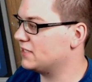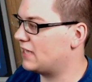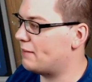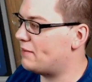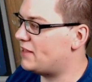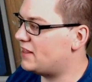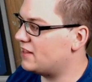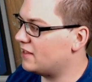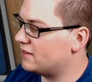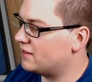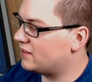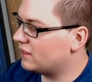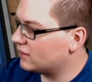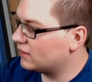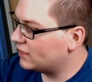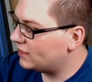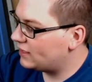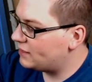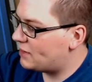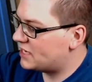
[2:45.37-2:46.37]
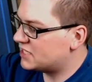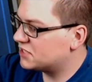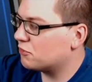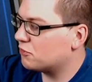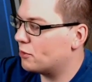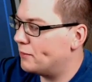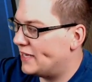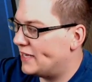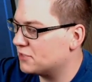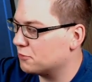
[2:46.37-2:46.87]
I mean, the Lily-based
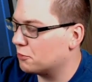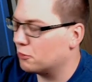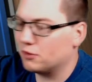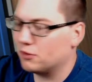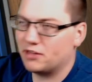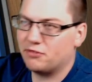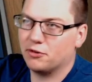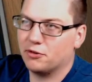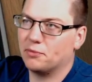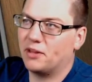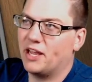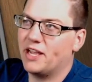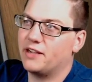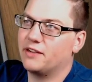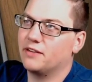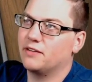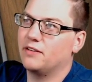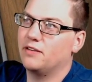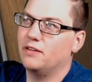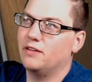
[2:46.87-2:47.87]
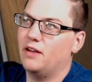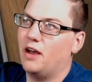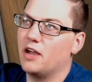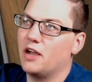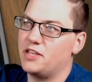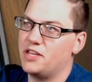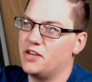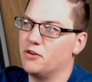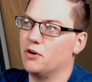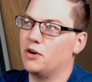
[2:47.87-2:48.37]
formats were only from, like, a
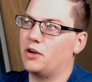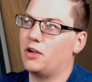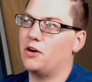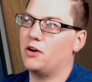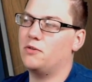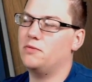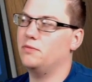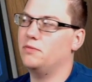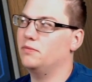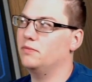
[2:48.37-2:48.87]
year ago.